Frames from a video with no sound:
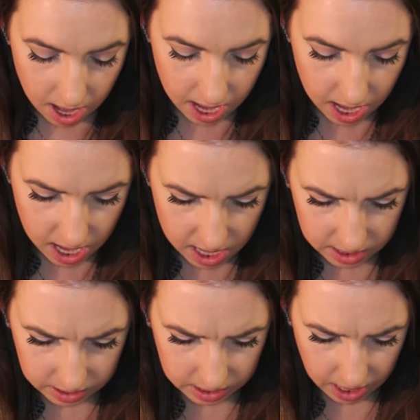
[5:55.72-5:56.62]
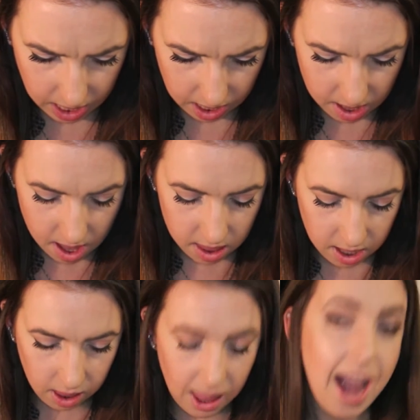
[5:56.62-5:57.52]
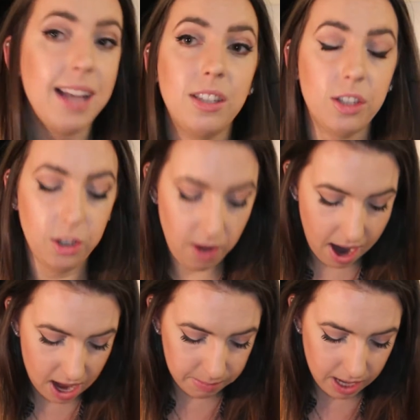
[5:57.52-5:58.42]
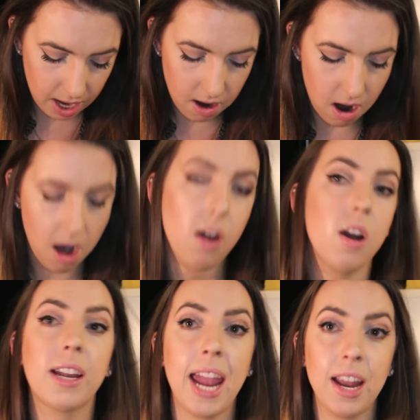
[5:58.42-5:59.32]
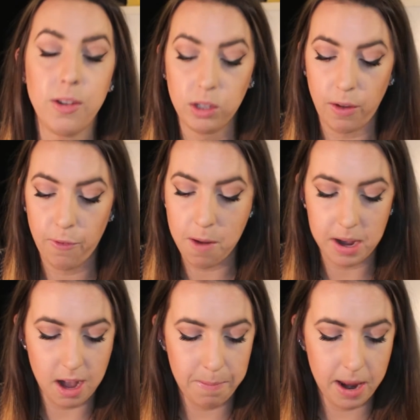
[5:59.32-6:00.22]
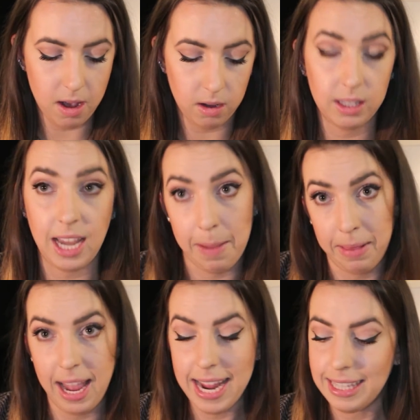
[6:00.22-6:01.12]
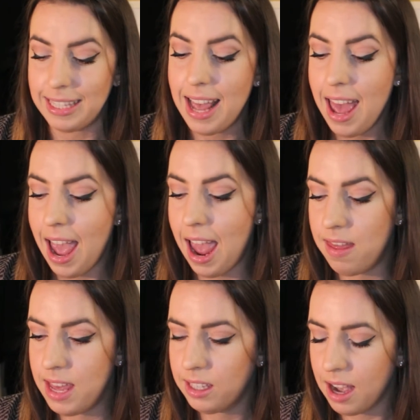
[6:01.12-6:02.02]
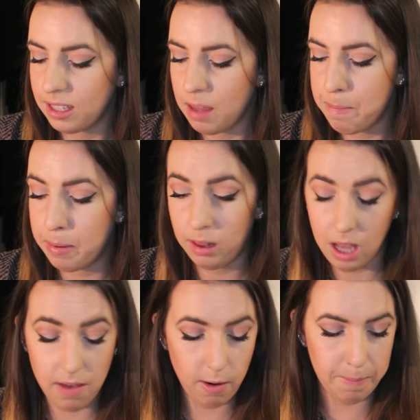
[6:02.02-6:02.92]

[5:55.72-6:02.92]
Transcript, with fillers: And let's see. The last two items I got are candles from a company called Type Lites. And these guys I believe are